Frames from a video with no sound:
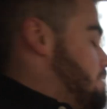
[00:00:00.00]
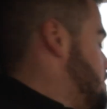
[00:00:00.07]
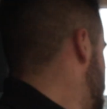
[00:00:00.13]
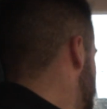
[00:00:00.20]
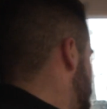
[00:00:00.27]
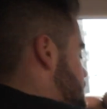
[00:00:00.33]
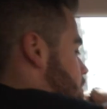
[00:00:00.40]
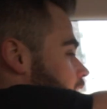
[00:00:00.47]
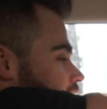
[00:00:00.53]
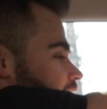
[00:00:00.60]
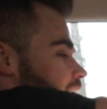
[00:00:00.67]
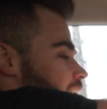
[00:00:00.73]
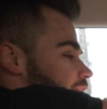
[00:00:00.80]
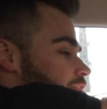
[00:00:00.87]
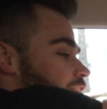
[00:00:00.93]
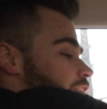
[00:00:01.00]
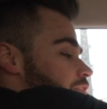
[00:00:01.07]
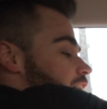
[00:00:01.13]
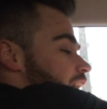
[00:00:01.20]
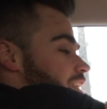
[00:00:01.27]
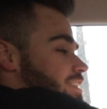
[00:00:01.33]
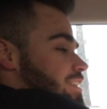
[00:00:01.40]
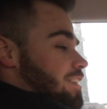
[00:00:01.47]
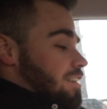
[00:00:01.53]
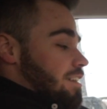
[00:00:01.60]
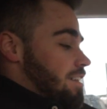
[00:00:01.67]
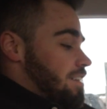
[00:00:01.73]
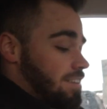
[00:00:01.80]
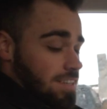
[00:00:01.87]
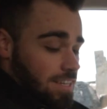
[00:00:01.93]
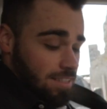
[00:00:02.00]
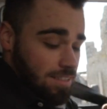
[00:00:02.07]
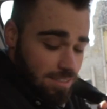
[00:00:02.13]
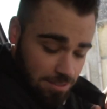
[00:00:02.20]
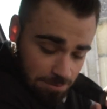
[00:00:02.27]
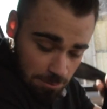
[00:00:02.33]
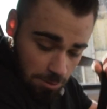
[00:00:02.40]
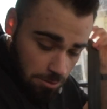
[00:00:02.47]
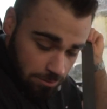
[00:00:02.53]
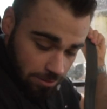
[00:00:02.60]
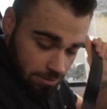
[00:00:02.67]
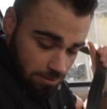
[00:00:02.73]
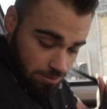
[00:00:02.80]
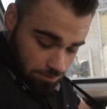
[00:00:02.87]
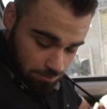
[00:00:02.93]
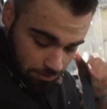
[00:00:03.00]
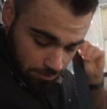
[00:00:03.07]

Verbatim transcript: I feel myself in a race car at this moment.